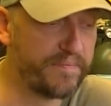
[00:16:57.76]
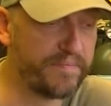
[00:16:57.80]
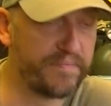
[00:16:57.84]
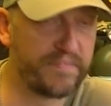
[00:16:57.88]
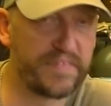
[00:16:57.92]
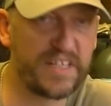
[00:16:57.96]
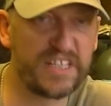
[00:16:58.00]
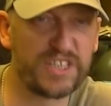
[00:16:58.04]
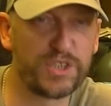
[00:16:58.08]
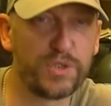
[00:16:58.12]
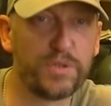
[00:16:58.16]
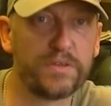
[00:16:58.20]

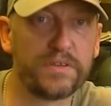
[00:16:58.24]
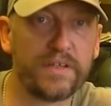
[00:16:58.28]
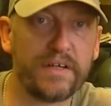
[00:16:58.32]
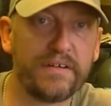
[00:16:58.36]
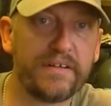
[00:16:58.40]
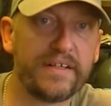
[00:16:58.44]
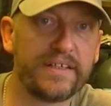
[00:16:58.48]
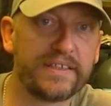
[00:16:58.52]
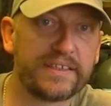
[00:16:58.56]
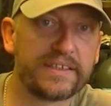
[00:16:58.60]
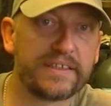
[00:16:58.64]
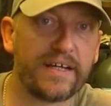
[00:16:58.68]
They sort of know
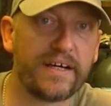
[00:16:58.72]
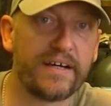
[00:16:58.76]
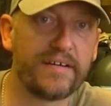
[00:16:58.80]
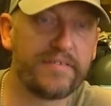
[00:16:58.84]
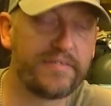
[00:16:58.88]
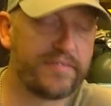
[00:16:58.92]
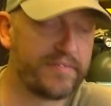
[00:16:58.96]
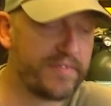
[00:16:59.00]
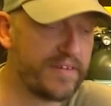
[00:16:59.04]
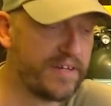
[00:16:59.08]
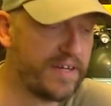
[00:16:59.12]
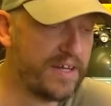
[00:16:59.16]
their
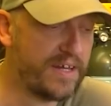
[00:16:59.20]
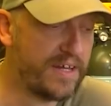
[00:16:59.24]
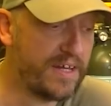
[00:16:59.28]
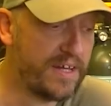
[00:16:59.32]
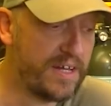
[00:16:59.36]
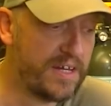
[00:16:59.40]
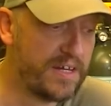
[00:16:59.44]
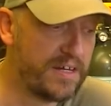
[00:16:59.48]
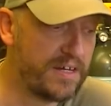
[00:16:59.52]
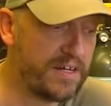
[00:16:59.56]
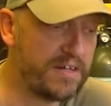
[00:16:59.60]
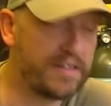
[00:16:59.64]
stuff.
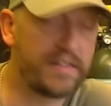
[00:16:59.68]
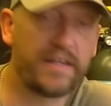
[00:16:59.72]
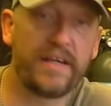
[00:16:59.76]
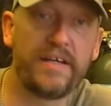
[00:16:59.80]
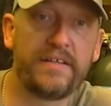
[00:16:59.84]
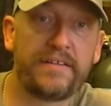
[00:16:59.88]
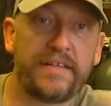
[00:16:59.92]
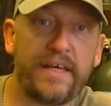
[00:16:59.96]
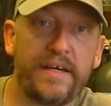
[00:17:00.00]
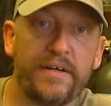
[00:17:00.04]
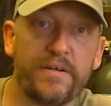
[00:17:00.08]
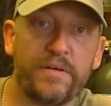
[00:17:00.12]
Okay,
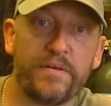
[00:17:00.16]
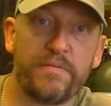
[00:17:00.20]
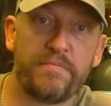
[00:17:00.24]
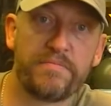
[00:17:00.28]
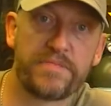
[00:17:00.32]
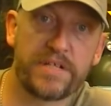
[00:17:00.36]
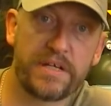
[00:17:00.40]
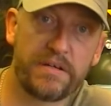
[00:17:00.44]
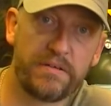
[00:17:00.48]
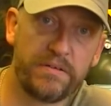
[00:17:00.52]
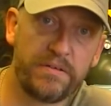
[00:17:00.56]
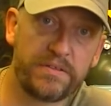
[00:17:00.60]
Dettol.
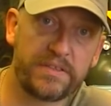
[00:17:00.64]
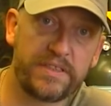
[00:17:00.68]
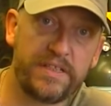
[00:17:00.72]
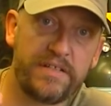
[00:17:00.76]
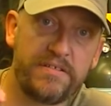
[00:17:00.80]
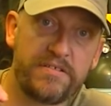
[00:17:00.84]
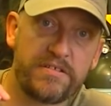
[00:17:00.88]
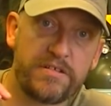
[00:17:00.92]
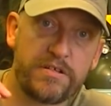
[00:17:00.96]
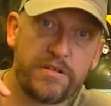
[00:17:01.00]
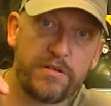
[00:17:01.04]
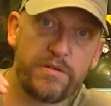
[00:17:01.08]
So I looked
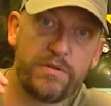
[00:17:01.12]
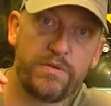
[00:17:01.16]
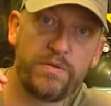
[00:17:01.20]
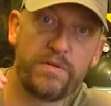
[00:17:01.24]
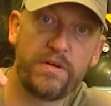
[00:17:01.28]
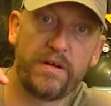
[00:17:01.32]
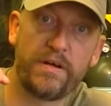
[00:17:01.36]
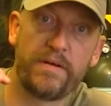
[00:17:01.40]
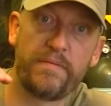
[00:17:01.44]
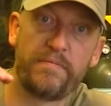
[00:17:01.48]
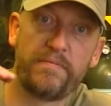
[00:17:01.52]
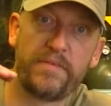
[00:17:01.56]
into
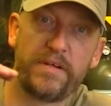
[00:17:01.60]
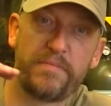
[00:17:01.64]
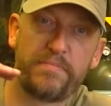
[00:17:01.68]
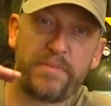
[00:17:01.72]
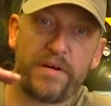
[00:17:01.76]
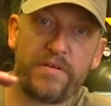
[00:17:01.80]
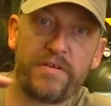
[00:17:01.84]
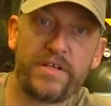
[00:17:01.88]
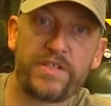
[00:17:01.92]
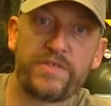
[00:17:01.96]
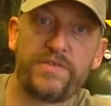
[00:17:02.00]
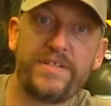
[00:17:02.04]

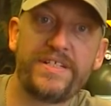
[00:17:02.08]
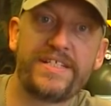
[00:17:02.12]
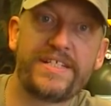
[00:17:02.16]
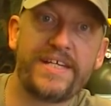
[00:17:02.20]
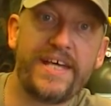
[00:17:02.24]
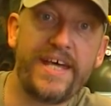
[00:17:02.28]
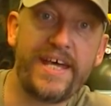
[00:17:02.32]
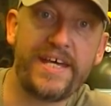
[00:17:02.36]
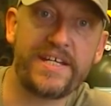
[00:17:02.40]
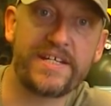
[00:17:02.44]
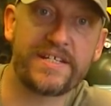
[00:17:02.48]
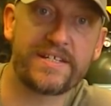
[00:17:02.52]
laboratory
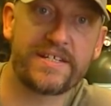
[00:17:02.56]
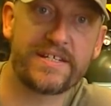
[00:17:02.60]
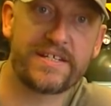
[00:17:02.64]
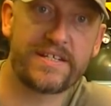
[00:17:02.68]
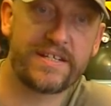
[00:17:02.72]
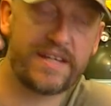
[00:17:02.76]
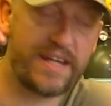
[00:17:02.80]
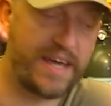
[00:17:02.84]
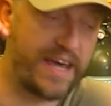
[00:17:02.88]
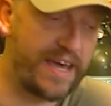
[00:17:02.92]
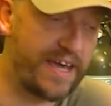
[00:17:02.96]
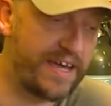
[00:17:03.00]

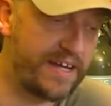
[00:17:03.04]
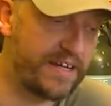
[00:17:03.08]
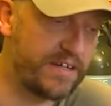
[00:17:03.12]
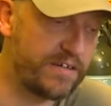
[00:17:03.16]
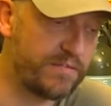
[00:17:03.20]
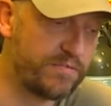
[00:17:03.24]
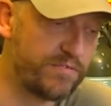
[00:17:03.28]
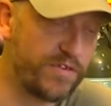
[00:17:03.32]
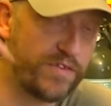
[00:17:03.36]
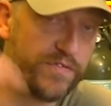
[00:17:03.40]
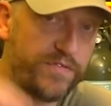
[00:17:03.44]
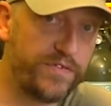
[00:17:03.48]
tests
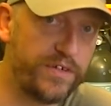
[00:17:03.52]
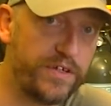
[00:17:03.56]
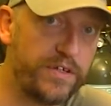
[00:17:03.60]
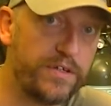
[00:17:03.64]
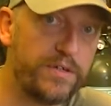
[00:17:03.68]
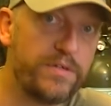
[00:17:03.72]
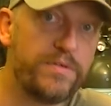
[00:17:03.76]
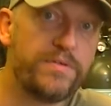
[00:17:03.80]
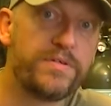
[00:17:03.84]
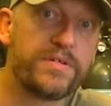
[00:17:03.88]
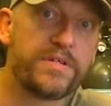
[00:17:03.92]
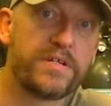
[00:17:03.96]
and
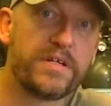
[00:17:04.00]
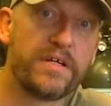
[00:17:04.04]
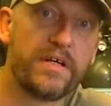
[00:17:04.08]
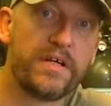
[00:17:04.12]
reviews